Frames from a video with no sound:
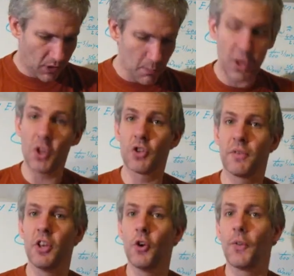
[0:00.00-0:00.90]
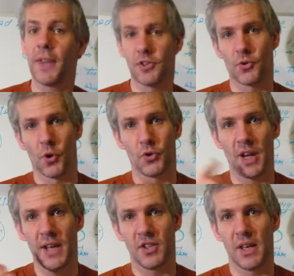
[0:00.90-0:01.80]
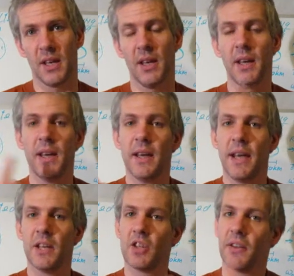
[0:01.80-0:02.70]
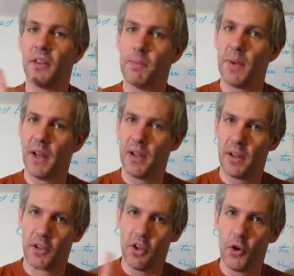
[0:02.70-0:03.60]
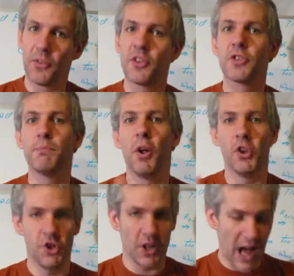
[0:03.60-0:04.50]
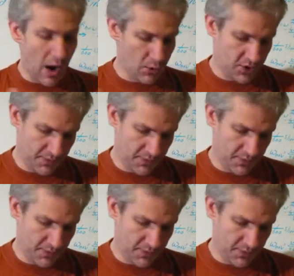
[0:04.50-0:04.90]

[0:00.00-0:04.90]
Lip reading: because of the Earth is rotating, is that the Earth is bulging out,